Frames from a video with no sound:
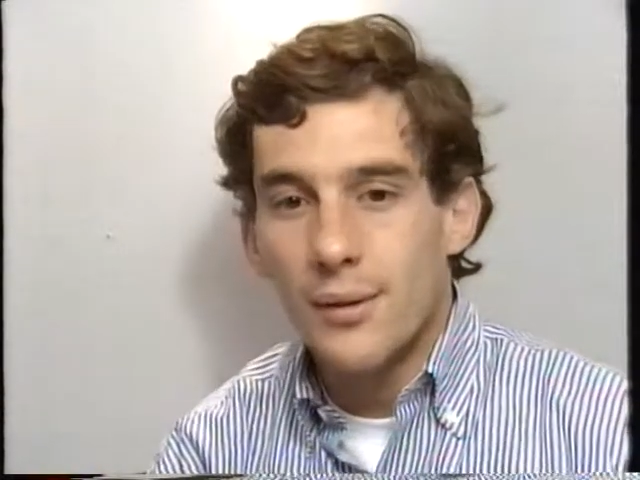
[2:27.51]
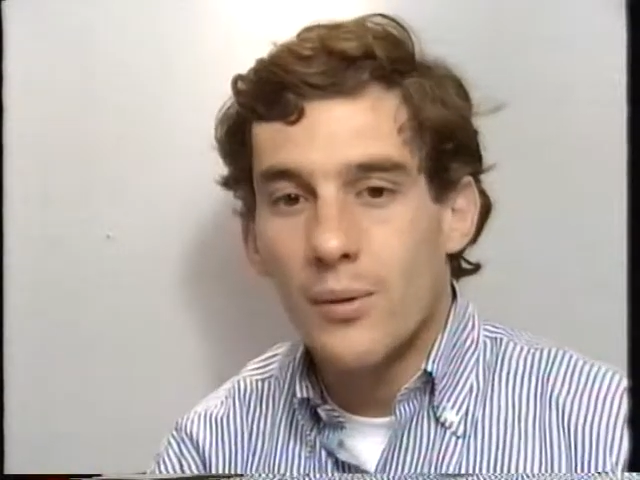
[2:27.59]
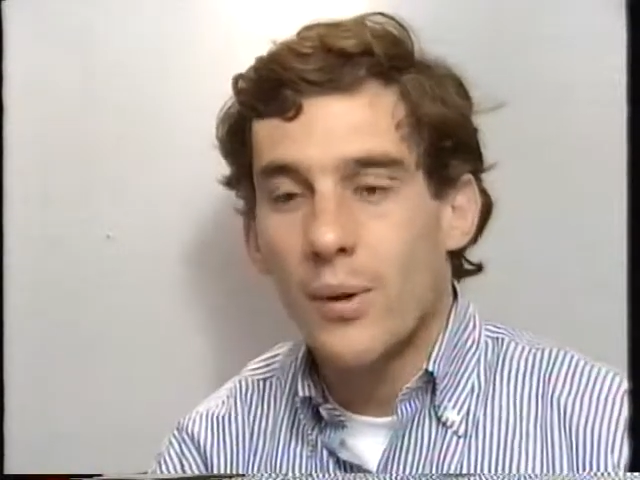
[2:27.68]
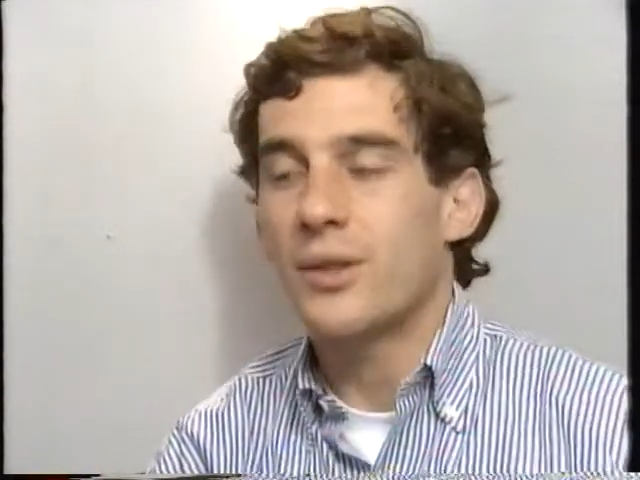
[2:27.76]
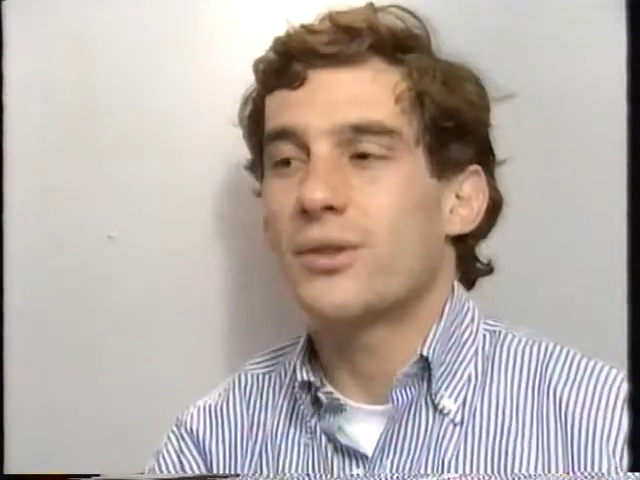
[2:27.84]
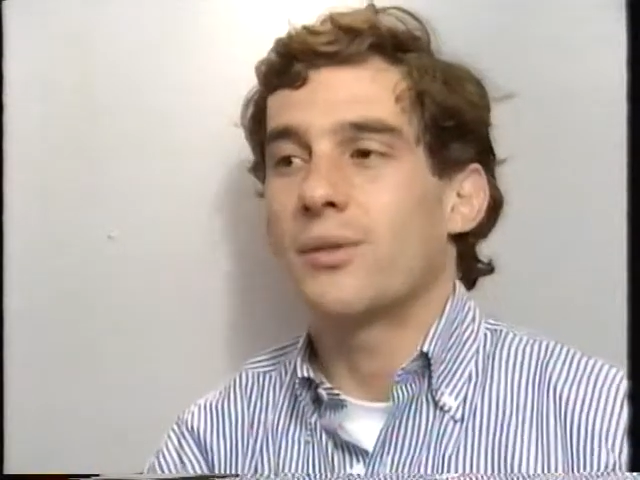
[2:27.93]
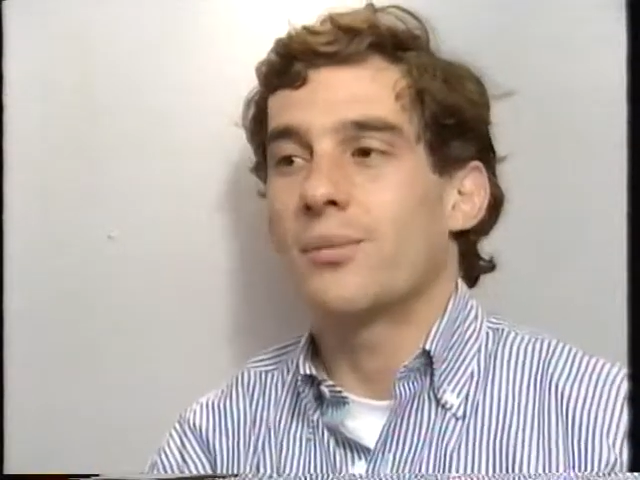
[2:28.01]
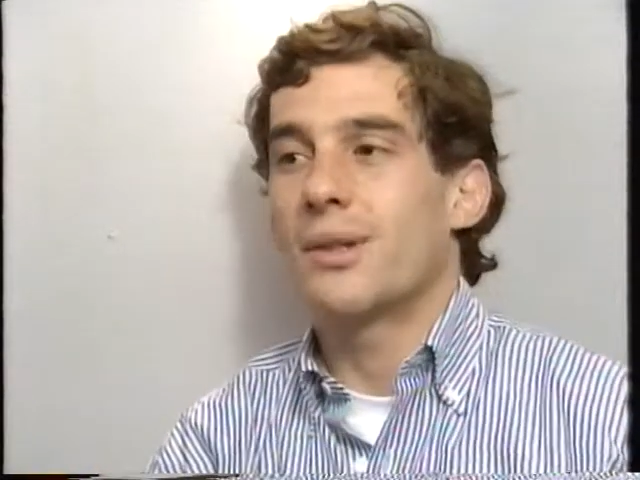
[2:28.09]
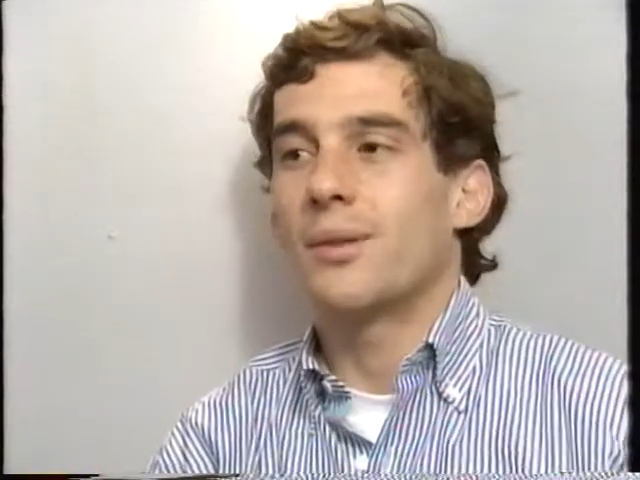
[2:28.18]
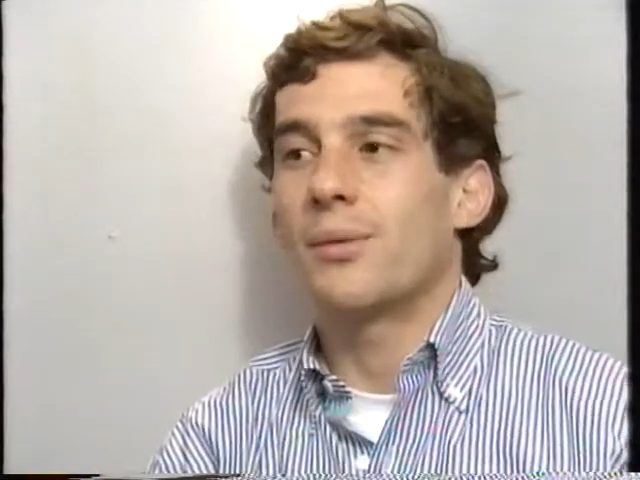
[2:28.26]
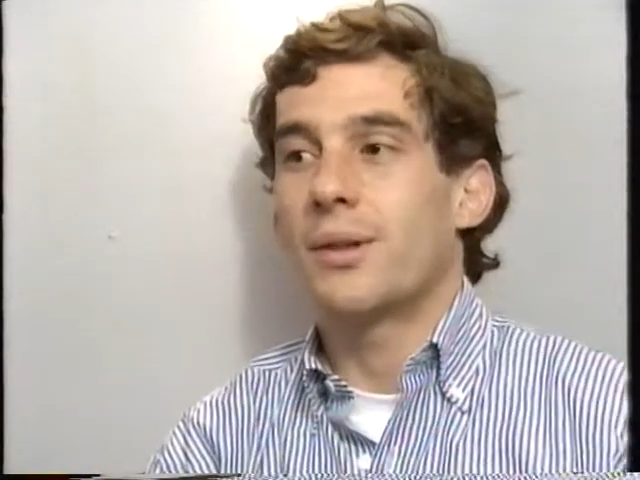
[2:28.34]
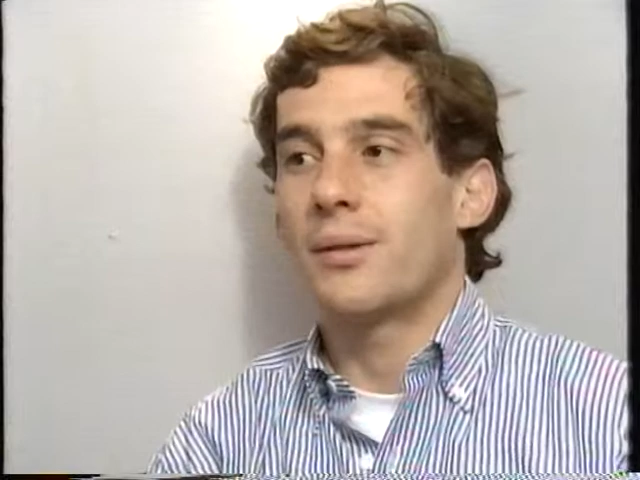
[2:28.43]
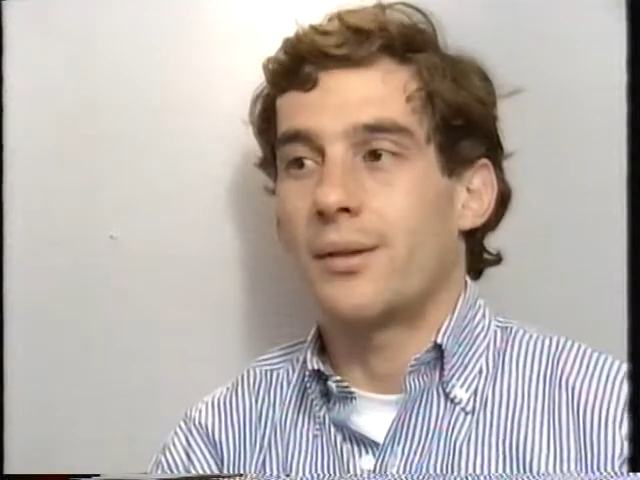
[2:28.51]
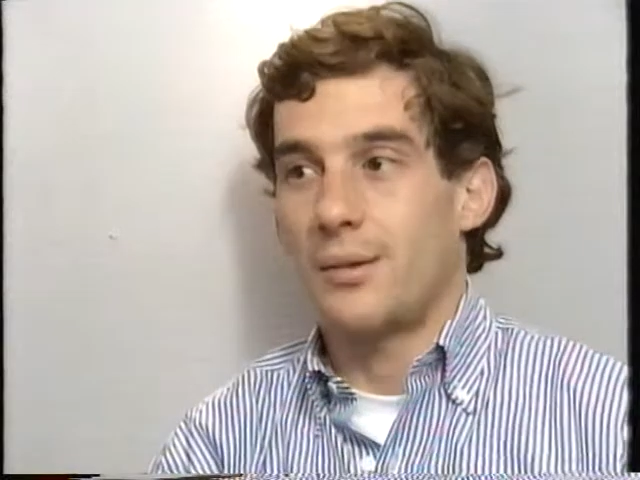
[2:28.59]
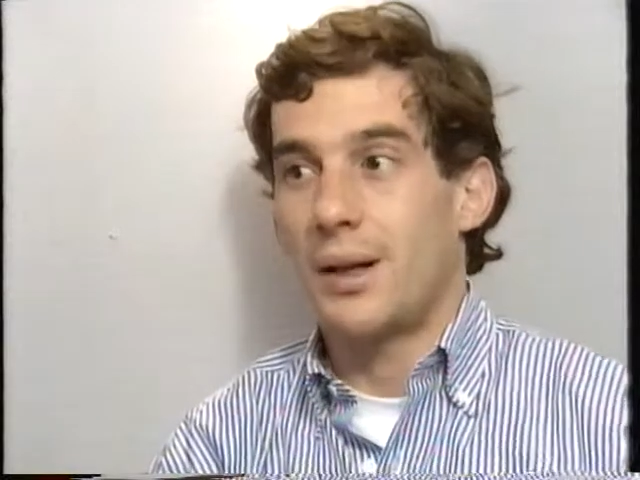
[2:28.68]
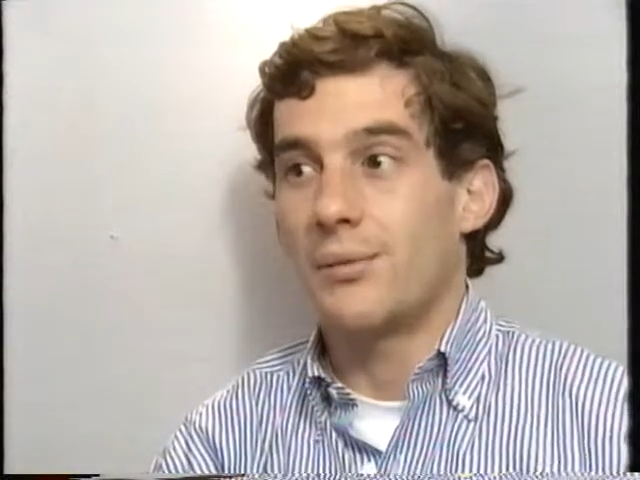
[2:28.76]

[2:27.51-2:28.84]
questioned me whether I